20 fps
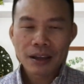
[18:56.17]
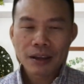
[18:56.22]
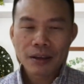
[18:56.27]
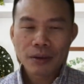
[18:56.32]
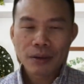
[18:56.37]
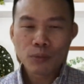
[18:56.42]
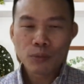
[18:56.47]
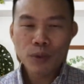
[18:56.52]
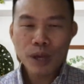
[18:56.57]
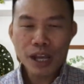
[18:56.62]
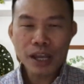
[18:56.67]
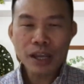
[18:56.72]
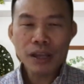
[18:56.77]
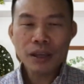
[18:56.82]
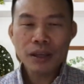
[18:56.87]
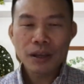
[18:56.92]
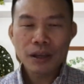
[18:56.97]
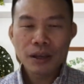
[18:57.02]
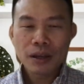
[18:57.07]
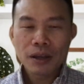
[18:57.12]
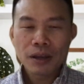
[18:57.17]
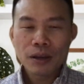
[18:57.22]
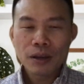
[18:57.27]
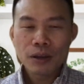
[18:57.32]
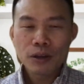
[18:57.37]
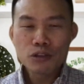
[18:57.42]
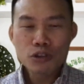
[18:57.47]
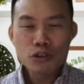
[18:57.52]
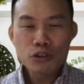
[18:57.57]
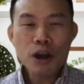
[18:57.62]
we
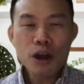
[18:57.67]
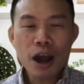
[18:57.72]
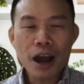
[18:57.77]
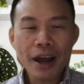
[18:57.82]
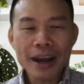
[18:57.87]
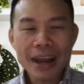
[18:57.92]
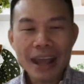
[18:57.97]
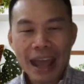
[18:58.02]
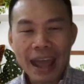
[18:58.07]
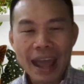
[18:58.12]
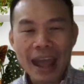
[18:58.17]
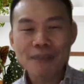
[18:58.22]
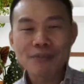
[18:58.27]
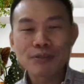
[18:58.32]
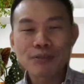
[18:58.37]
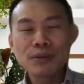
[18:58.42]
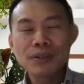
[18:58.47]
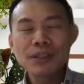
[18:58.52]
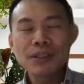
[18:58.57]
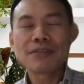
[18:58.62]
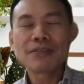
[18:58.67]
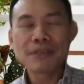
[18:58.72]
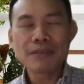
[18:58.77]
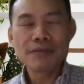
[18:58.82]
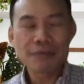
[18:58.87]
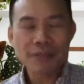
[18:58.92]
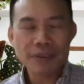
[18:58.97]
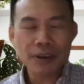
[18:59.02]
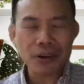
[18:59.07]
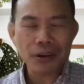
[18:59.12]
do not have to live in
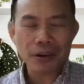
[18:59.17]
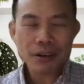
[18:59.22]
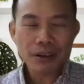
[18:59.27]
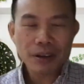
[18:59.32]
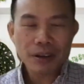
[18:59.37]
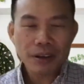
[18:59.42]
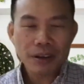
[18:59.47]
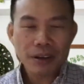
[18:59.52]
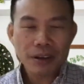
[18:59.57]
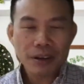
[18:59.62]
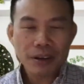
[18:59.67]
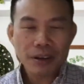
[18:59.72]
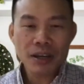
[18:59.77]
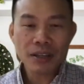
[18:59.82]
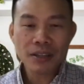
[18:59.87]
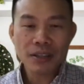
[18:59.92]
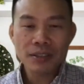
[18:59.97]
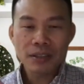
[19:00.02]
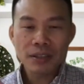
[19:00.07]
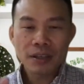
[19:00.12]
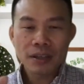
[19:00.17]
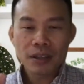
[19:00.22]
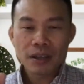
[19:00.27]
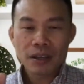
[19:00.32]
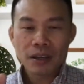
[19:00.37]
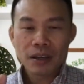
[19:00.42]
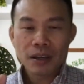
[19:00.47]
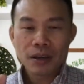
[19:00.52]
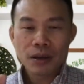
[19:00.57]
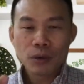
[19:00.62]
fear because
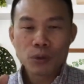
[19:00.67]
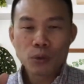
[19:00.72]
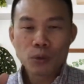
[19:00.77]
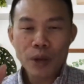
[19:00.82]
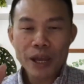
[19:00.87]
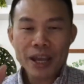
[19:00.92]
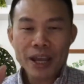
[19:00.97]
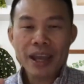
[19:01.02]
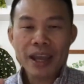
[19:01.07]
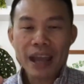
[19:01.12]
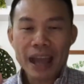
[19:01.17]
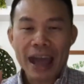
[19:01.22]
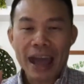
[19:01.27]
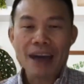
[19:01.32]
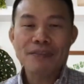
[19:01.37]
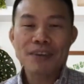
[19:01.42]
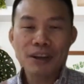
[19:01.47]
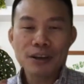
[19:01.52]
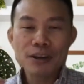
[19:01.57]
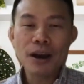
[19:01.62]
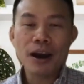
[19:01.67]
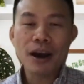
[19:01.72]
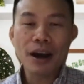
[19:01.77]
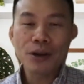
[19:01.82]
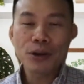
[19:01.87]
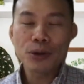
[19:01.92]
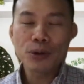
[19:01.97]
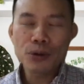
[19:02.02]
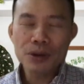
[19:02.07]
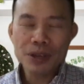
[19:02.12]
we have a God who